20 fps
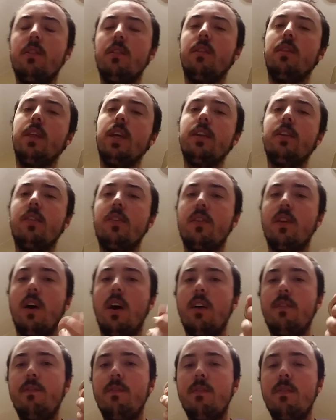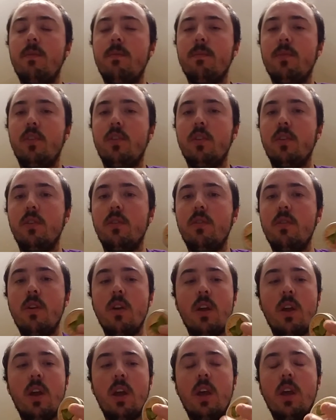this stuff too.
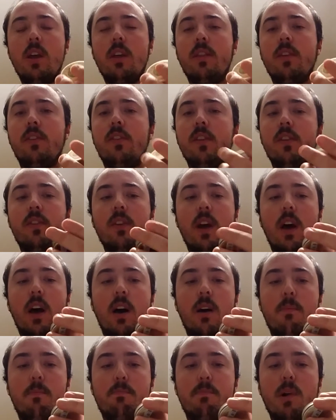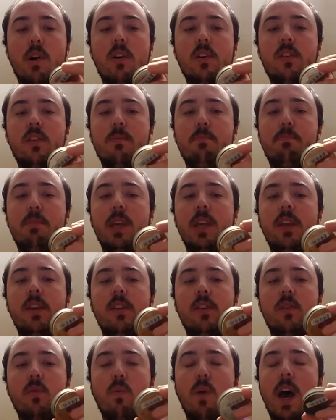This is Burt's
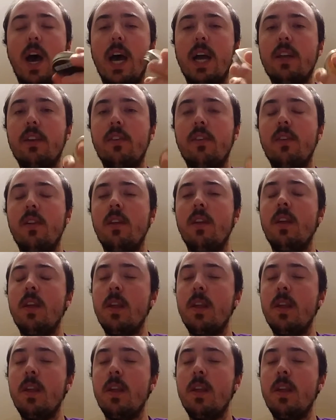Beeswax.